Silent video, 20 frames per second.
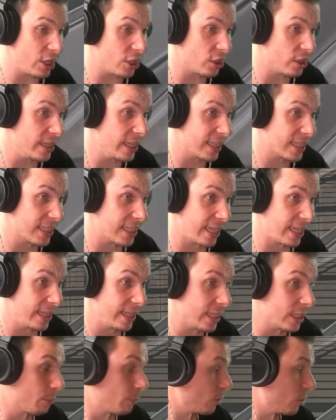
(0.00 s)
this and
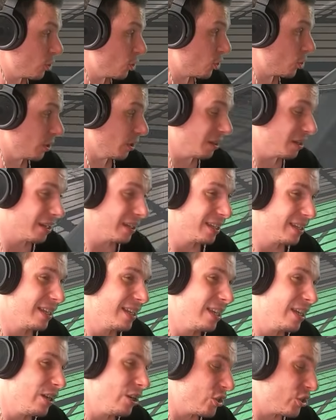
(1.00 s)
this position,
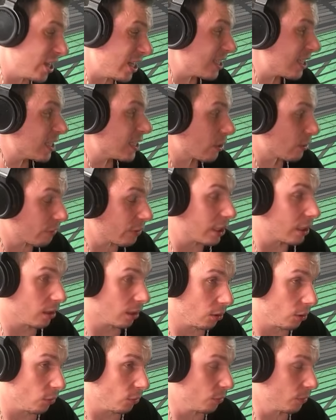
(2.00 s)
chances are really
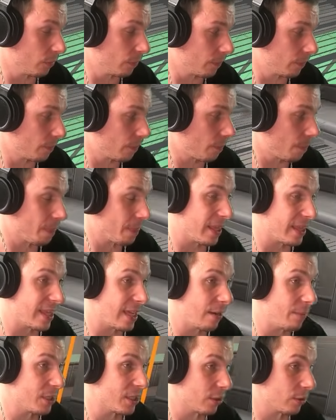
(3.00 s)
low that
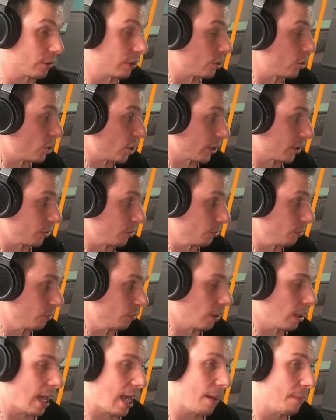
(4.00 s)
enemies are going to check you
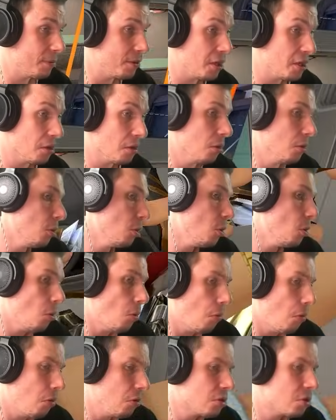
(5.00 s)
up there.
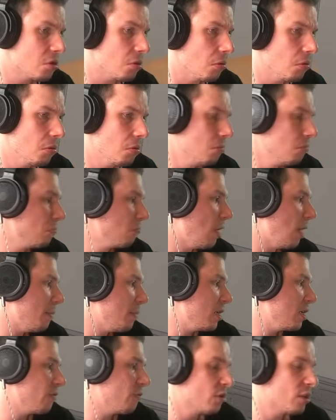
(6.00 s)
Also, I mean,
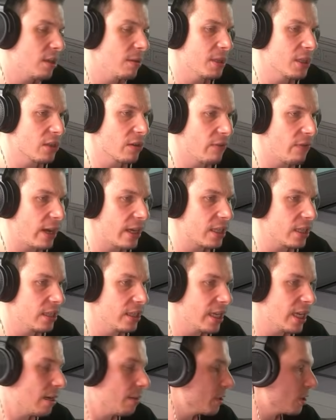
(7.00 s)
if your teammates are fighting the
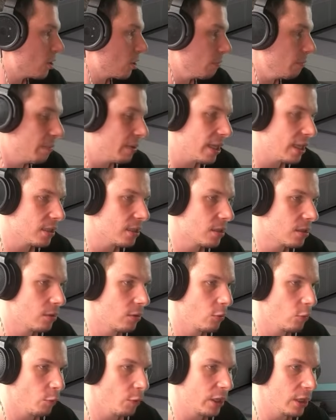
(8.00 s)
enemies on belt,
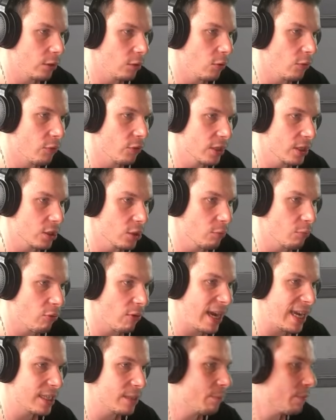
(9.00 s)
we can go for the
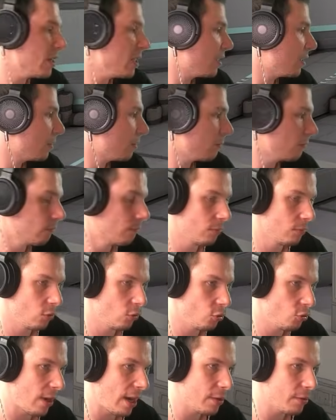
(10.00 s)
surprise peek,
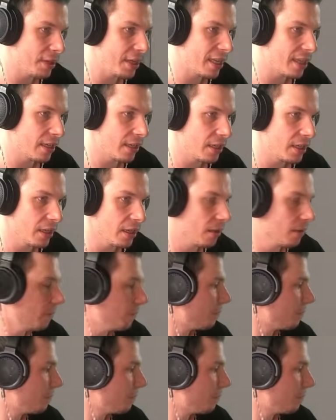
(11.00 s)
try to get a kill,